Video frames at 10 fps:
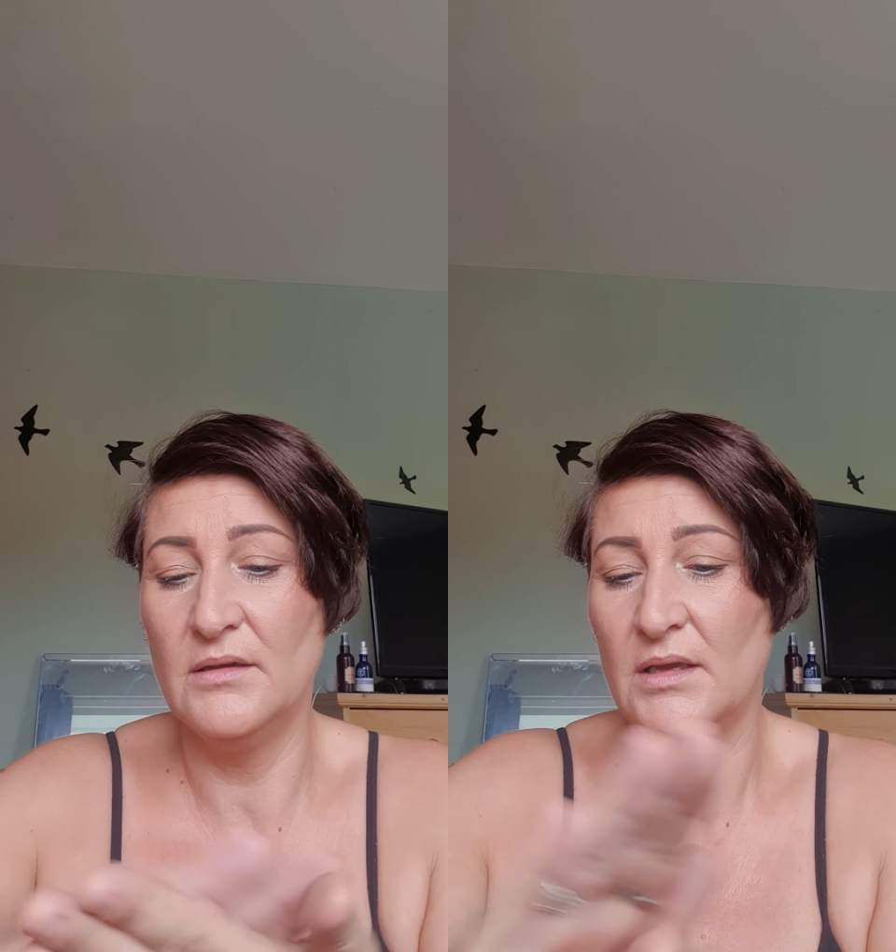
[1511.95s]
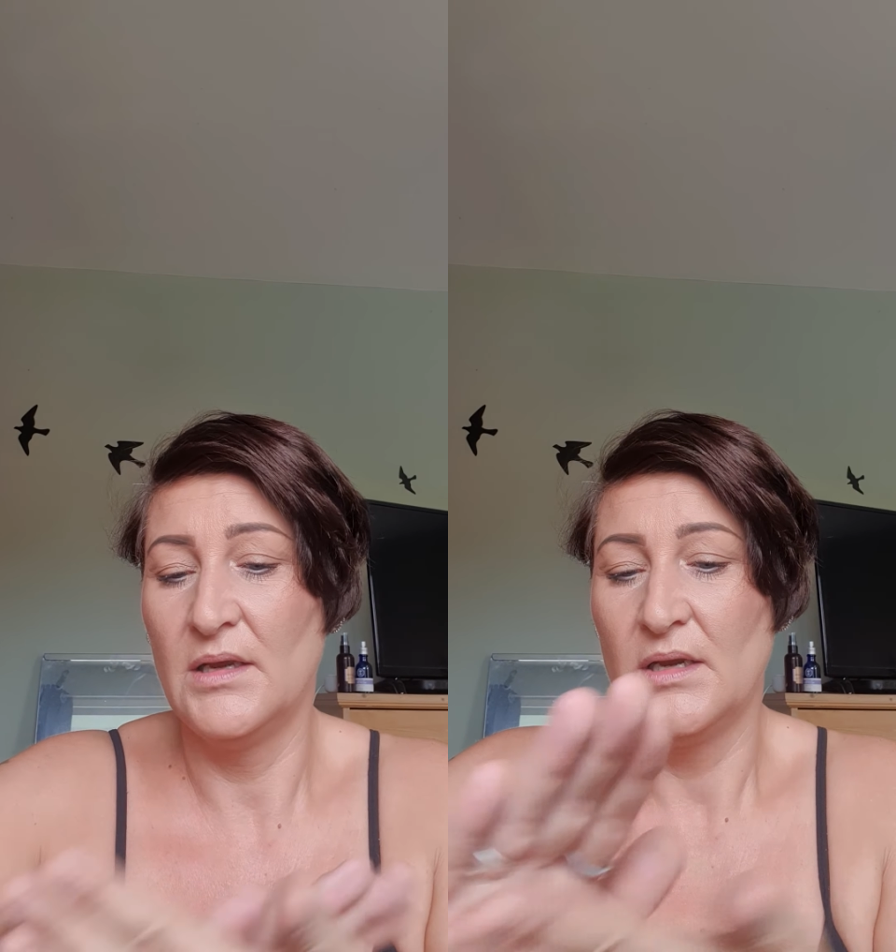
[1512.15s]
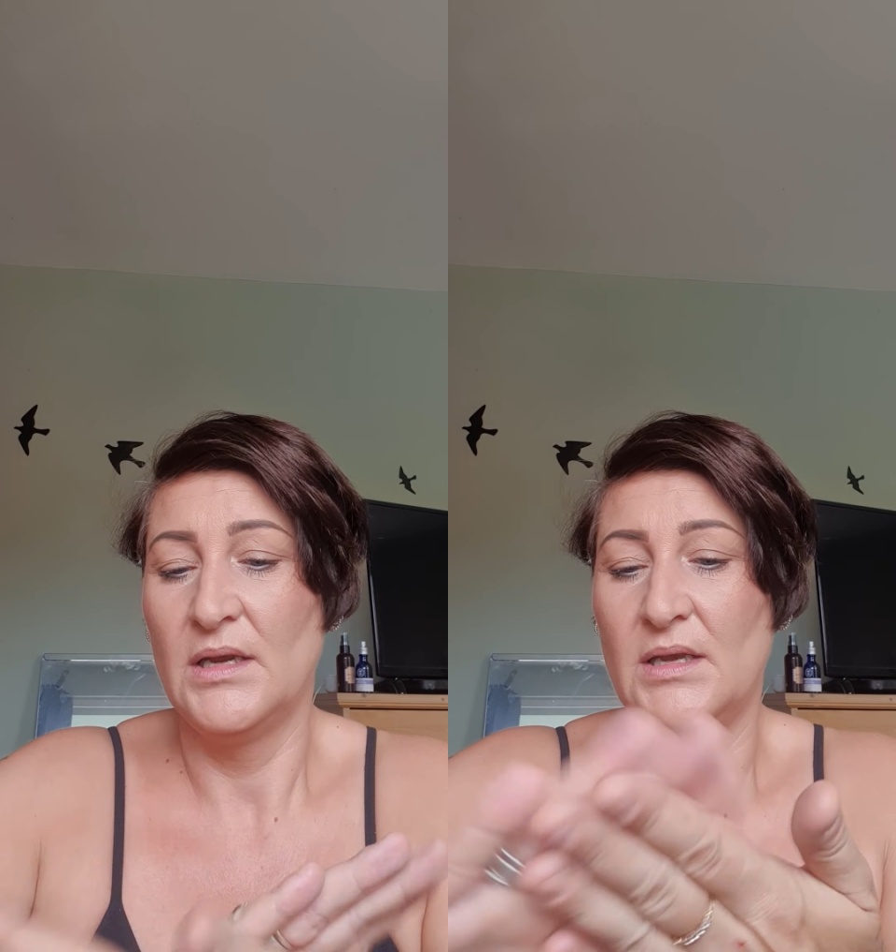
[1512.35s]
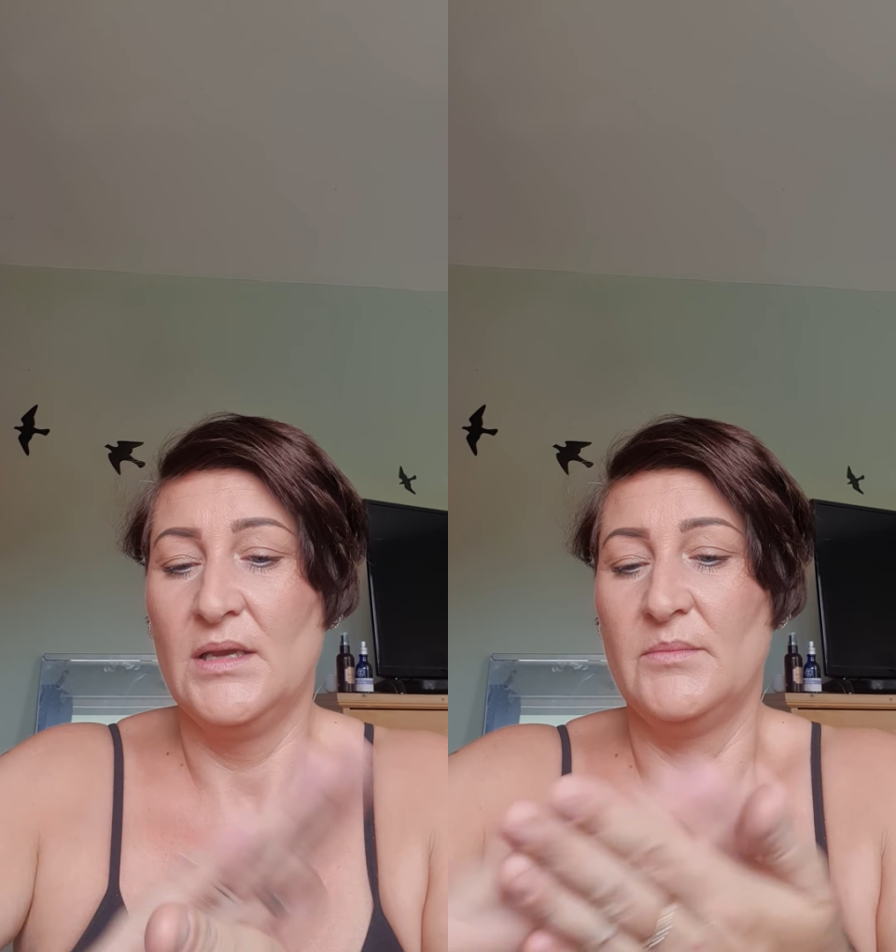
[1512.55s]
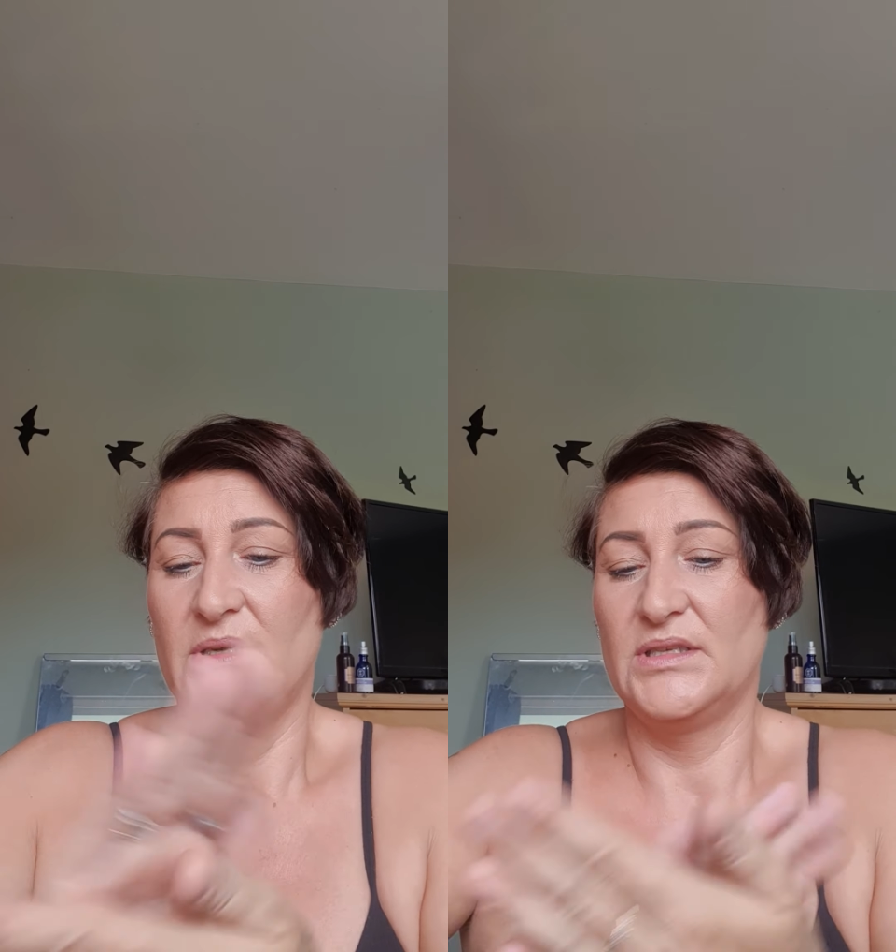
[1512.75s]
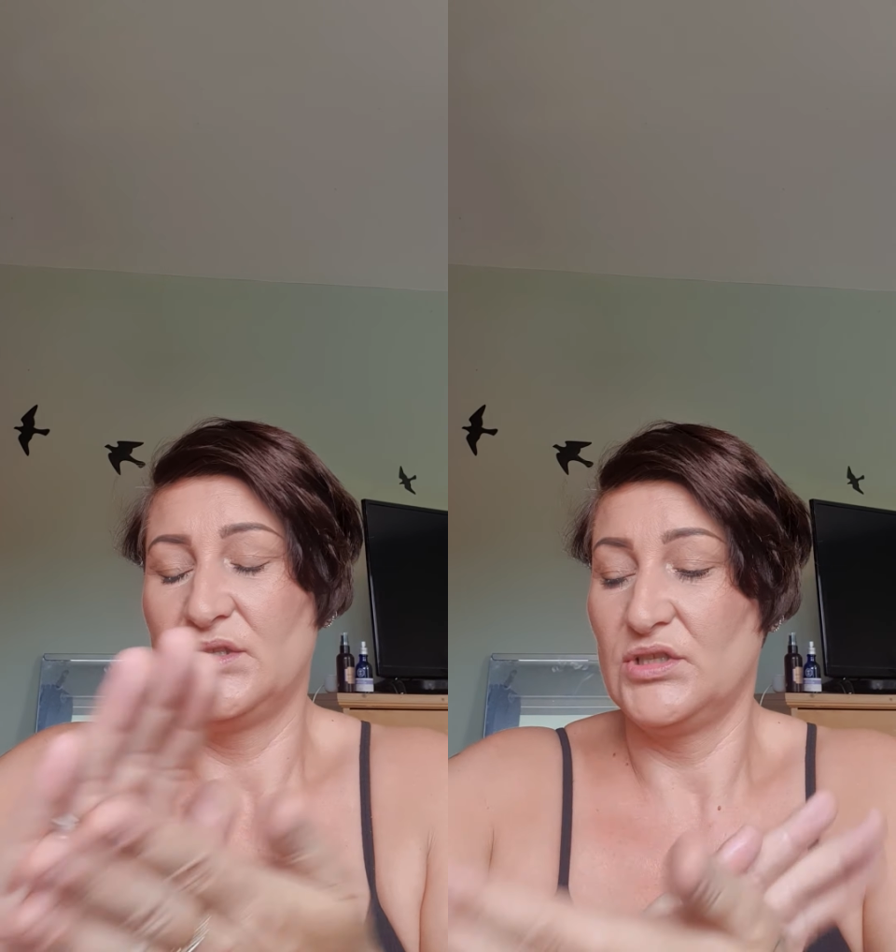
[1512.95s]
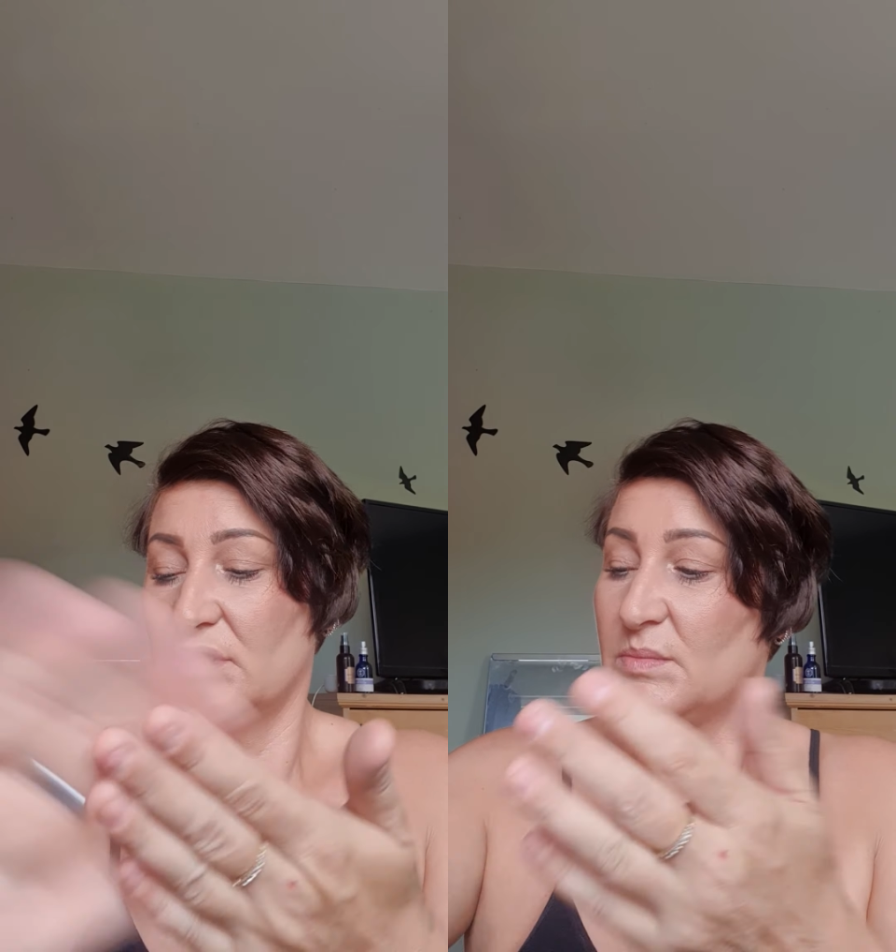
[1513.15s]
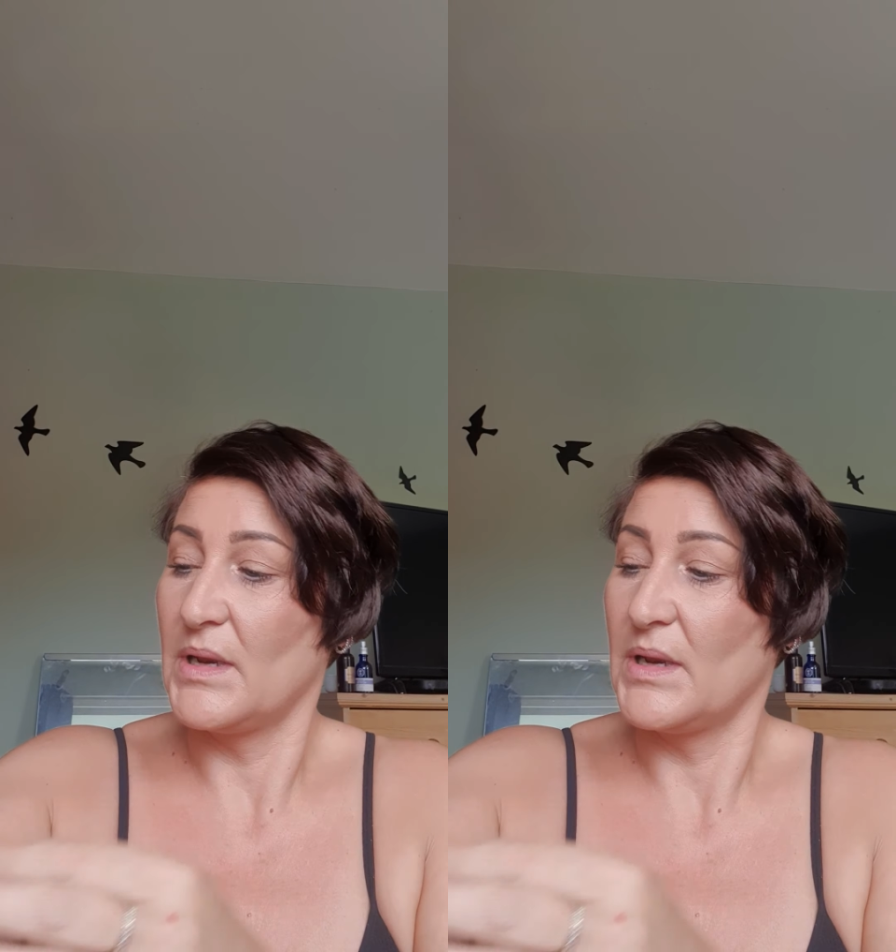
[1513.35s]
And it's just